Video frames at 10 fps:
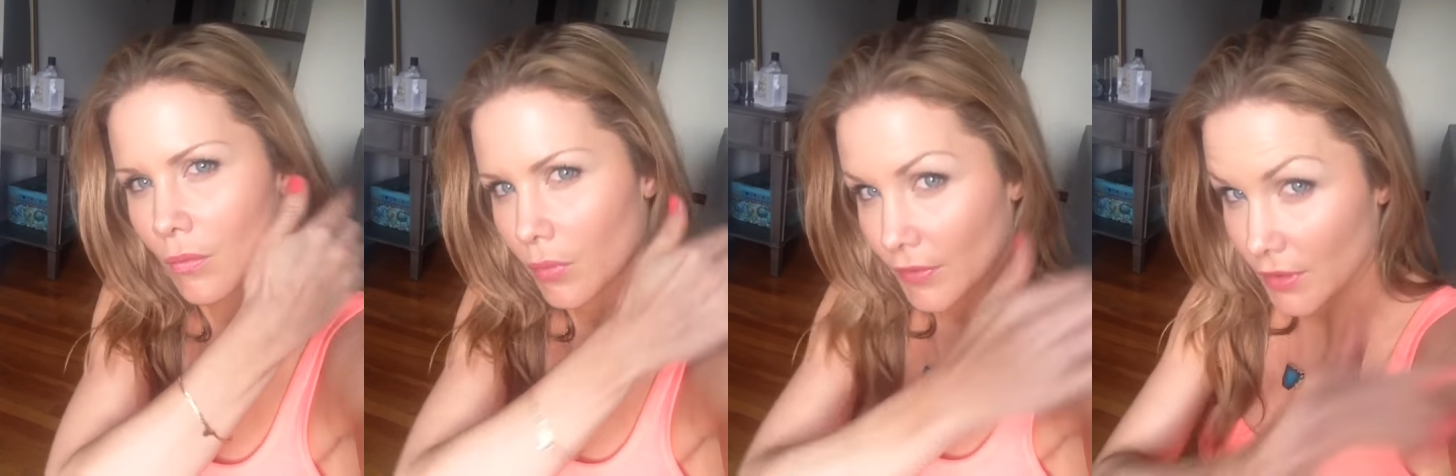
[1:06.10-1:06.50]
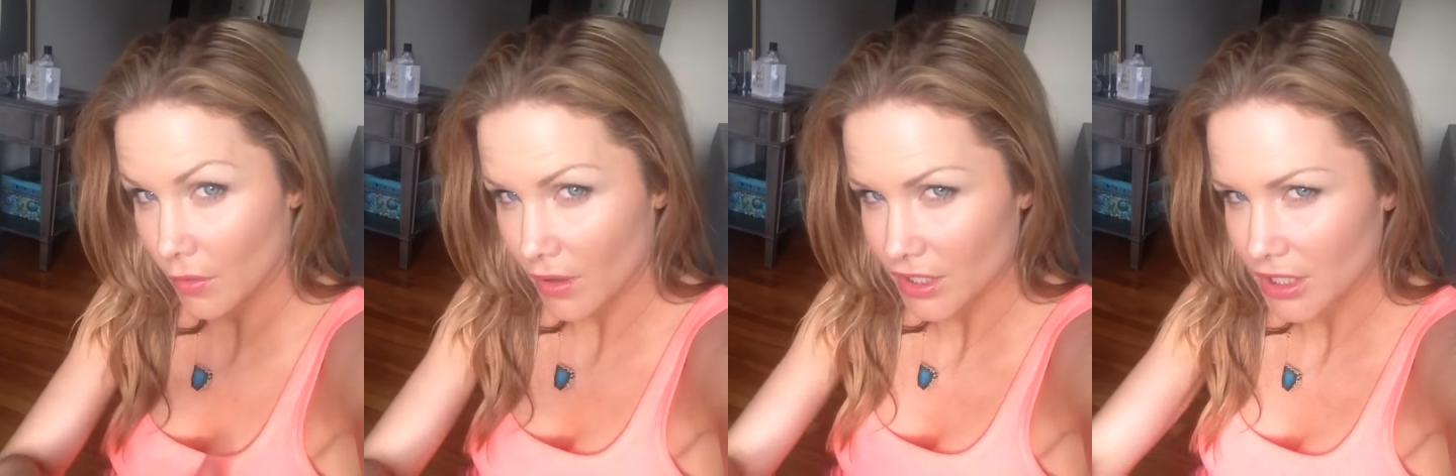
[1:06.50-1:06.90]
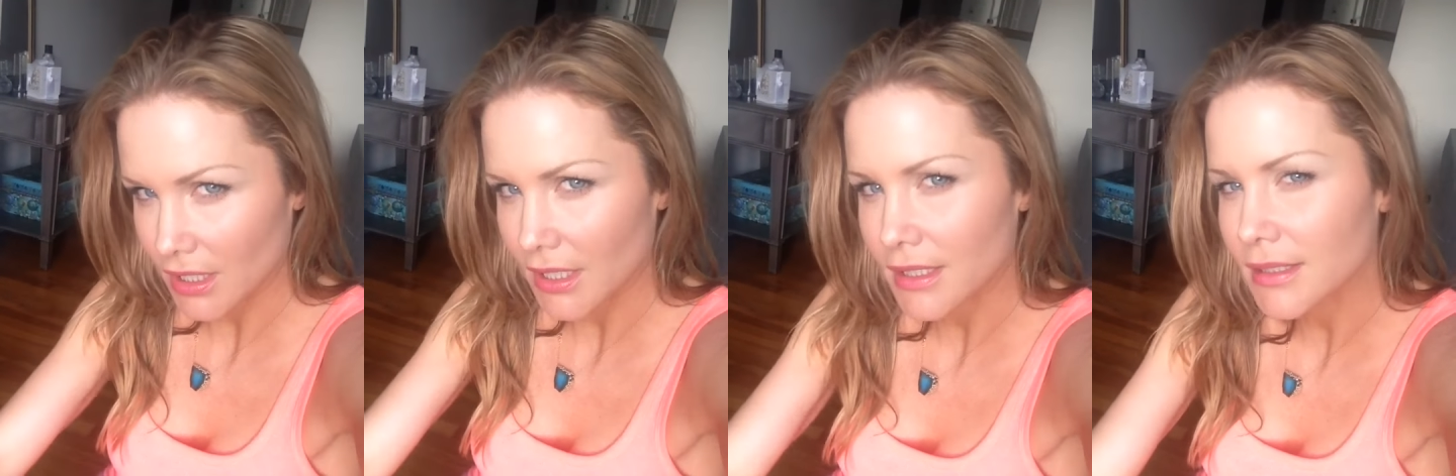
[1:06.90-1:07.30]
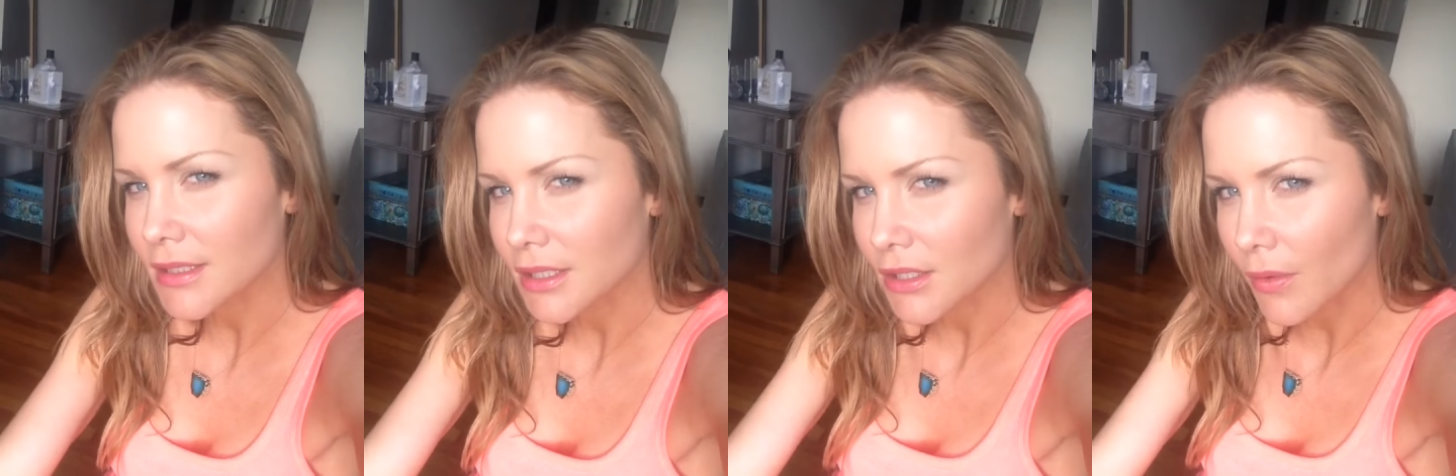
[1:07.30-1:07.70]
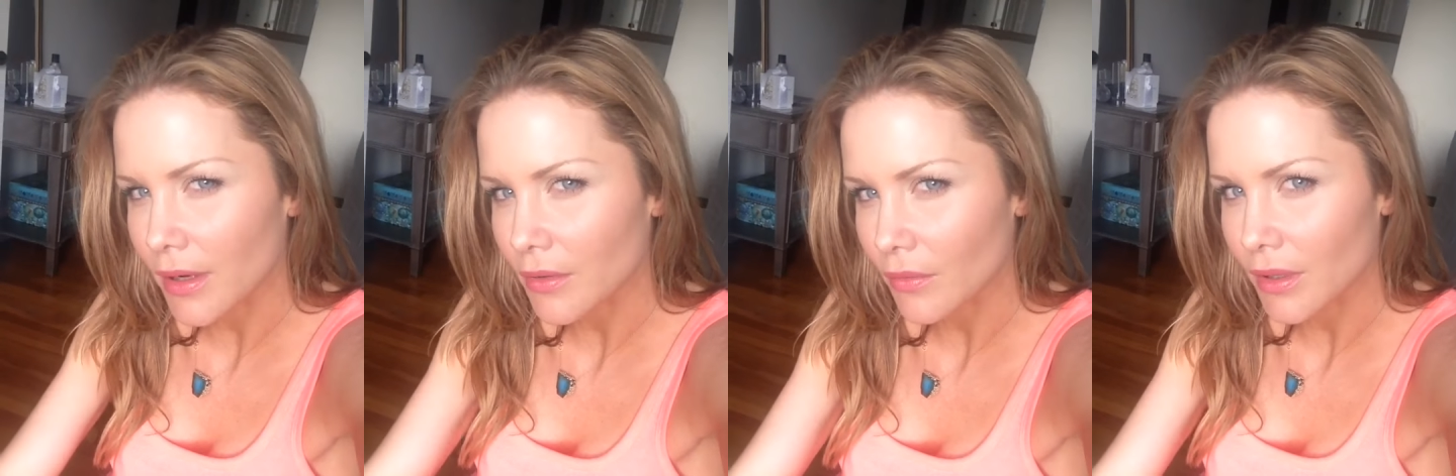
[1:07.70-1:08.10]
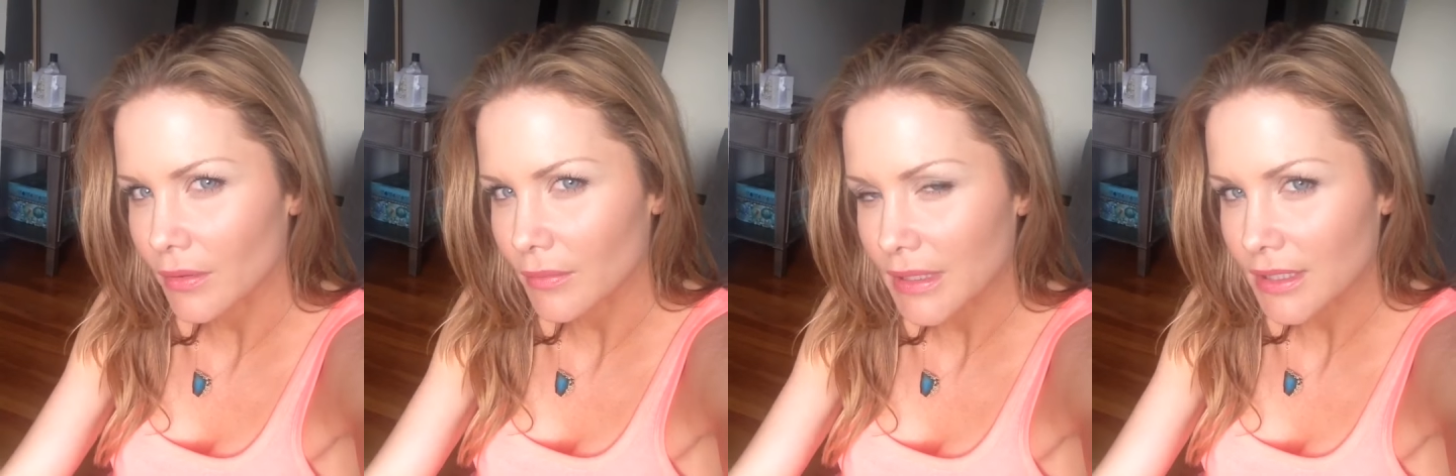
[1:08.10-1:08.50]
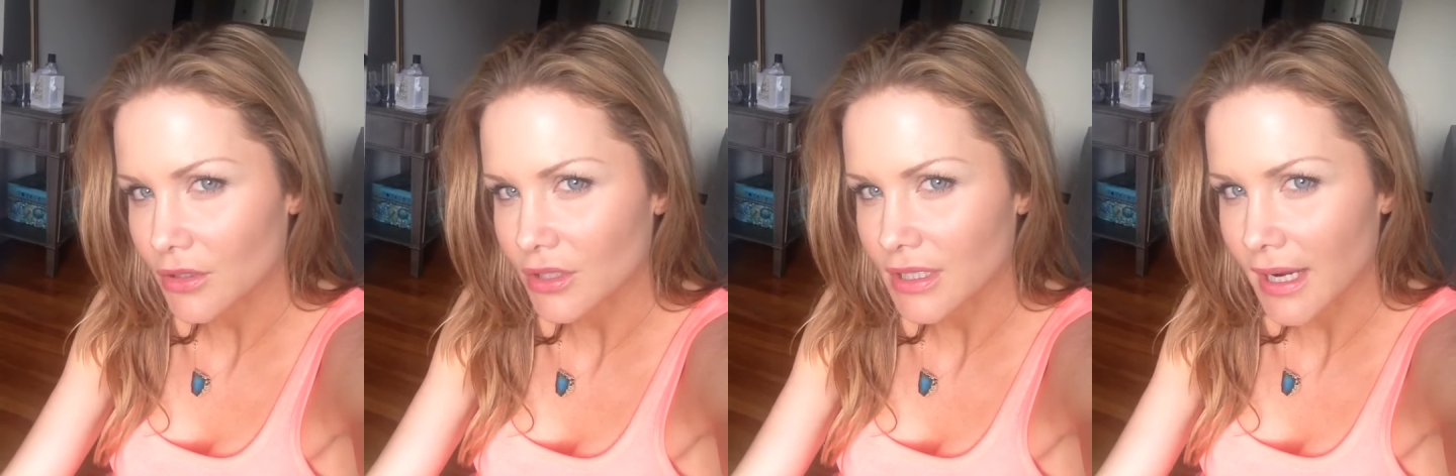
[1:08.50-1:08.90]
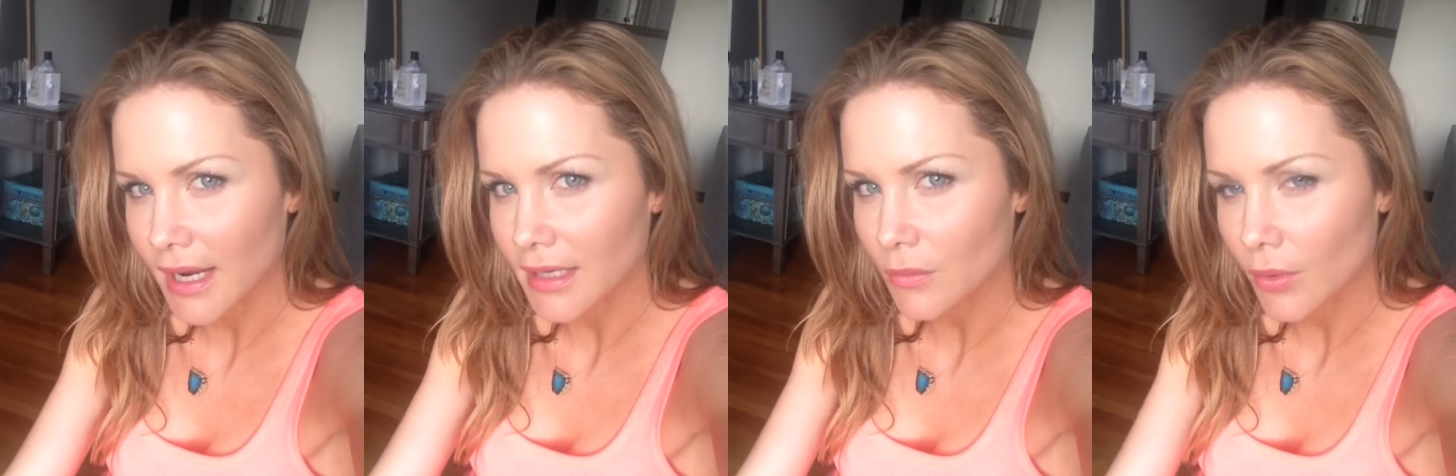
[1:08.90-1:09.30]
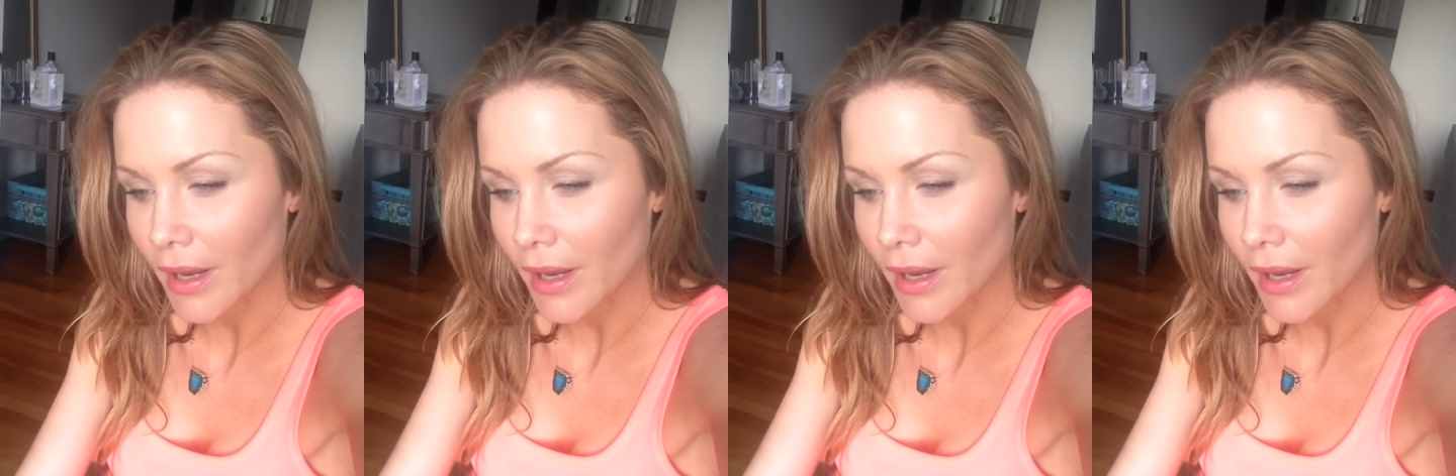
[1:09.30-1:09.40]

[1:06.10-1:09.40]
what the question is, just so I don't misunderstand.